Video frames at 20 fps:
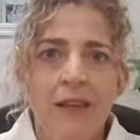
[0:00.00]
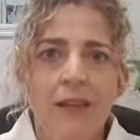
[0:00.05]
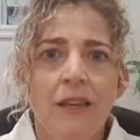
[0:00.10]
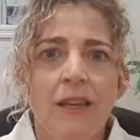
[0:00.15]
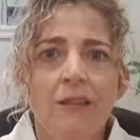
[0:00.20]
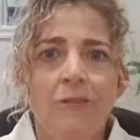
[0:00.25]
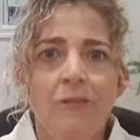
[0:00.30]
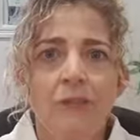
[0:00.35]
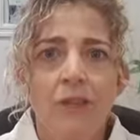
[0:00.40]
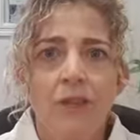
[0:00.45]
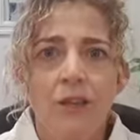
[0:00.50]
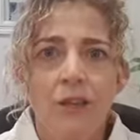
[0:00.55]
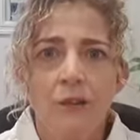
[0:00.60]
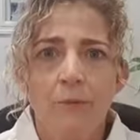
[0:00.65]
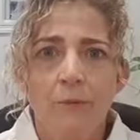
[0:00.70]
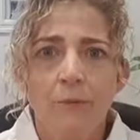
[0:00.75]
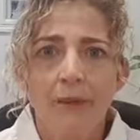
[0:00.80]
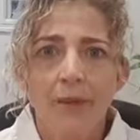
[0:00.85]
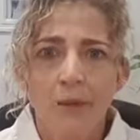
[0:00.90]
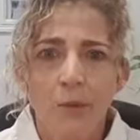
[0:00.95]
If you
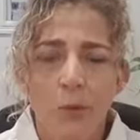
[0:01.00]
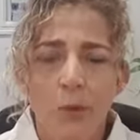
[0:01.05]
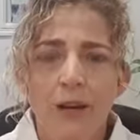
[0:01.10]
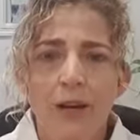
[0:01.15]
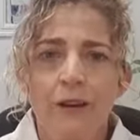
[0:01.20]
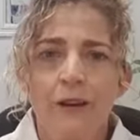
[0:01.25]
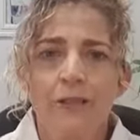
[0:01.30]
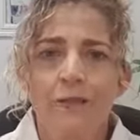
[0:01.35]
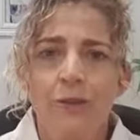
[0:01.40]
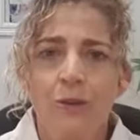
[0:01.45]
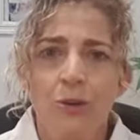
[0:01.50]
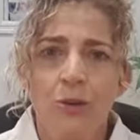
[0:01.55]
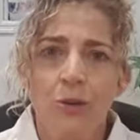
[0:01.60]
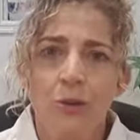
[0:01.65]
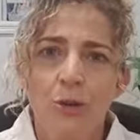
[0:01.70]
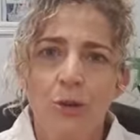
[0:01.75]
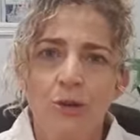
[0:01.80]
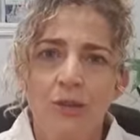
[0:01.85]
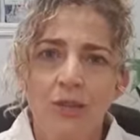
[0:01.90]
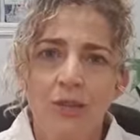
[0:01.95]
can be aware of your
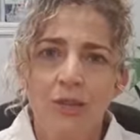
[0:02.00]
thoughts,